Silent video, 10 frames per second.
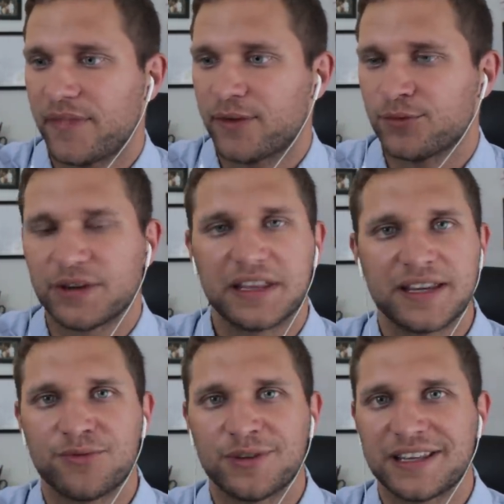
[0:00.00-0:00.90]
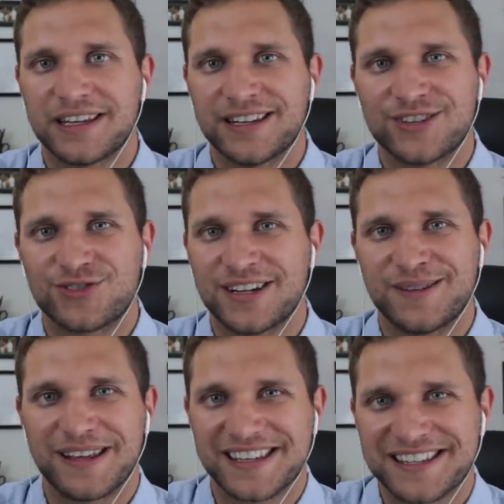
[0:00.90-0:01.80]
Really, really intrigued
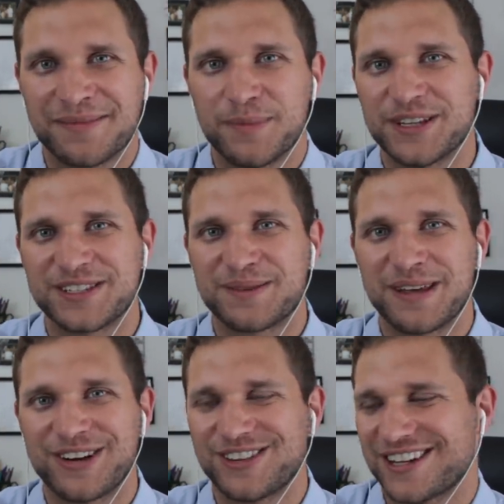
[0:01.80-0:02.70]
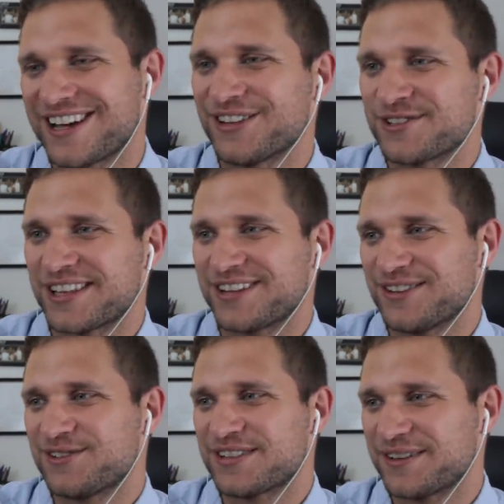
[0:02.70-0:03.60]
by the symbolism here and the colors that they're
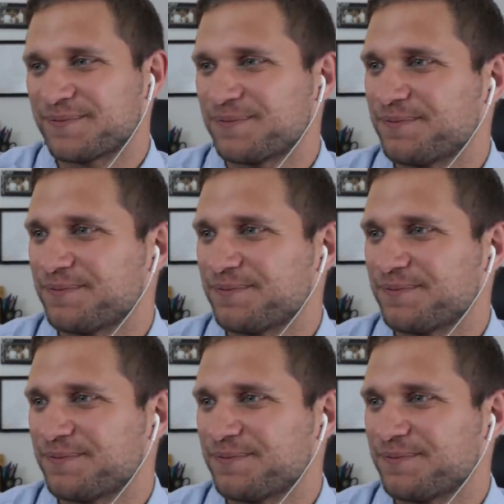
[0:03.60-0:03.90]
using.